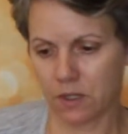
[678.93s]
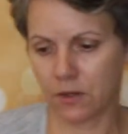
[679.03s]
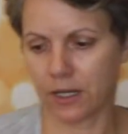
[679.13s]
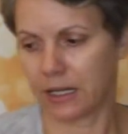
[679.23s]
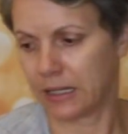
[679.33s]

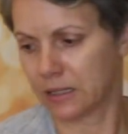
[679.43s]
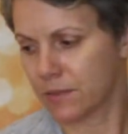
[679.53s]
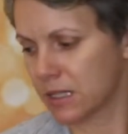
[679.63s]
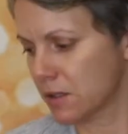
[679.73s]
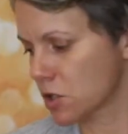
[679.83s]
Okay,
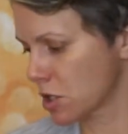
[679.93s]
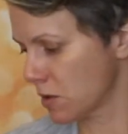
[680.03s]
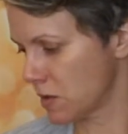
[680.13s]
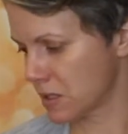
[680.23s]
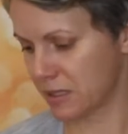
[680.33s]
let me show
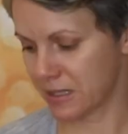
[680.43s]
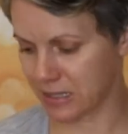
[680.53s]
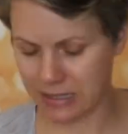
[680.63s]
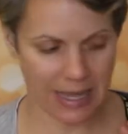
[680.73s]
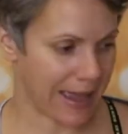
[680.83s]
you the
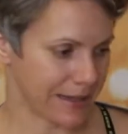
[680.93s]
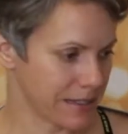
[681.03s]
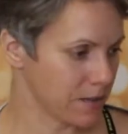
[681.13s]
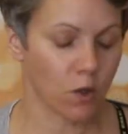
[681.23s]
snacks.